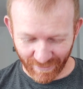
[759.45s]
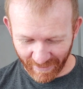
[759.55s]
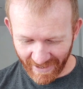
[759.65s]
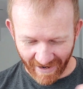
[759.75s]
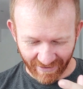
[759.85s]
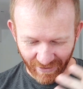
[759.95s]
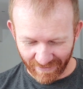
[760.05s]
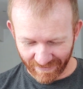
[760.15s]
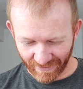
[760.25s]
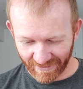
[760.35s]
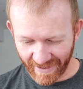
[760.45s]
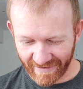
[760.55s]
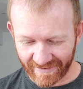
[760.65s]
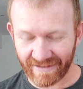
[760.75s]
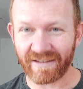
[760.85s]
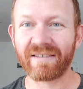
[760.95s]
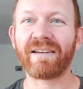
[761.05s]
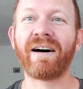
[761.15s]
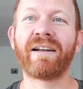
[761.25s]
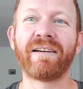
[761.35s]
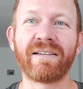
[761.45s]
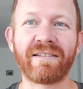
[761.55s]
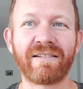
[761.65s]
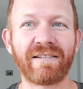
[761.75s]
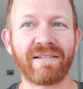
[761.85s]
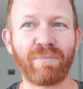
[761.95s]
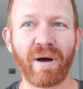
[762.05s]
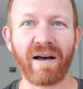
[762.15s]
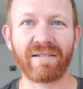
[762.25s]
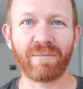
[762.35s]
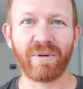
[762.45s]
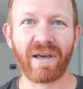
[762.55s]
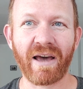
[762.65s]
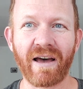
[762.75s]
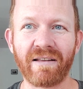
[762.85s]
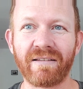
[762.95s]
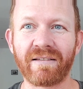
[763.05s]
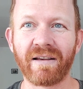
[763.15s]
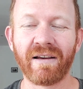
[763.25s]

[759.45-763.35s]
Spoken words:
But yeah, golfo, lazy, dishonest, possibly has,